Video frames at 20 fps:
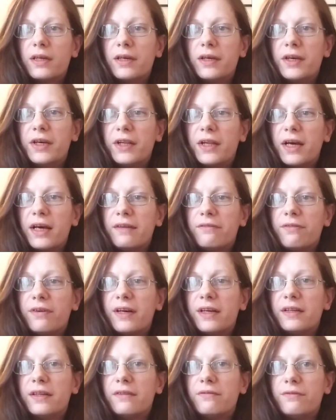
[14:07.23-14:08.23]
And I
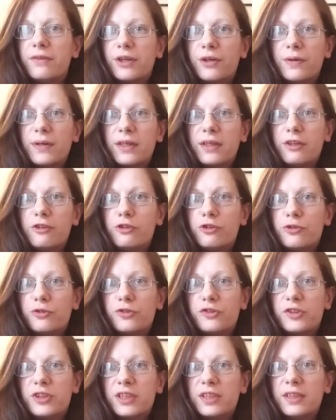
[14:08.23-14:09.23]
find it very
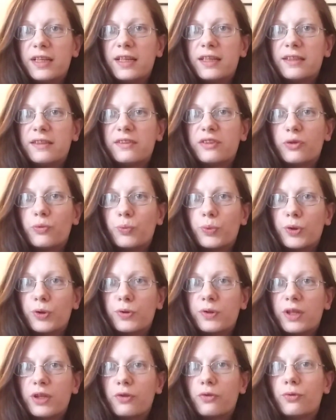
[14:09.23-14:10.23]
interesting that it's a
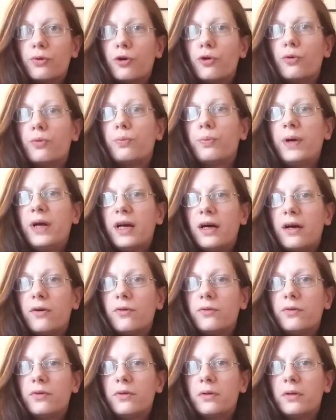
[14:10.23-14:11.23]
word they throw
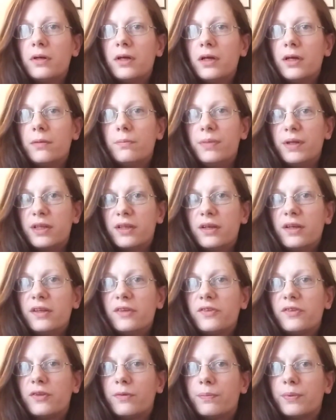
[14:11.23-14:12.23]
around
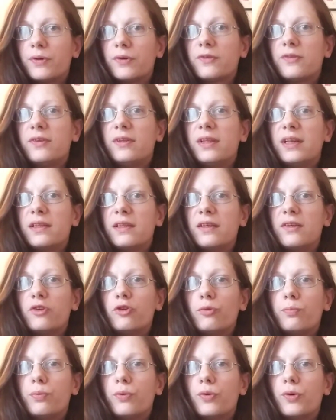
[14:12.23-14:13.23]
because the person that they
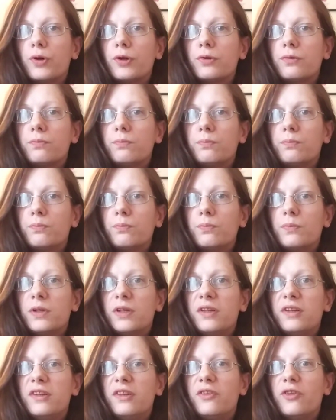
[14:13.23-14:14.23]
support
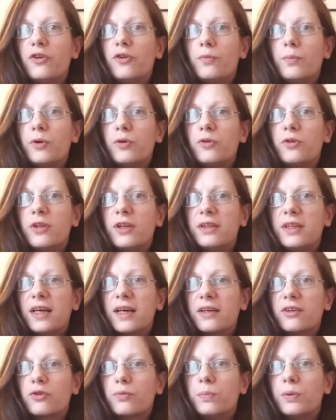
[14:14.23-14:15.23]
is almost a
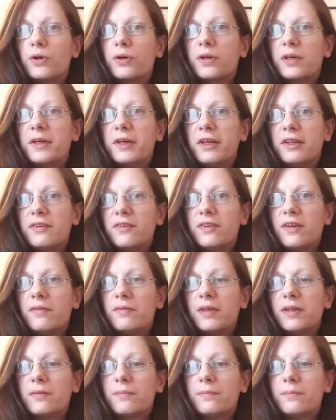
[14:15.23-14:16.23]
textbook case of
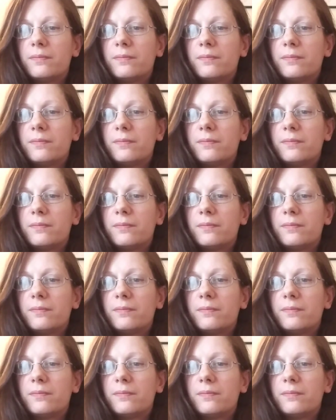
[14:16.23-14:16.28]
it.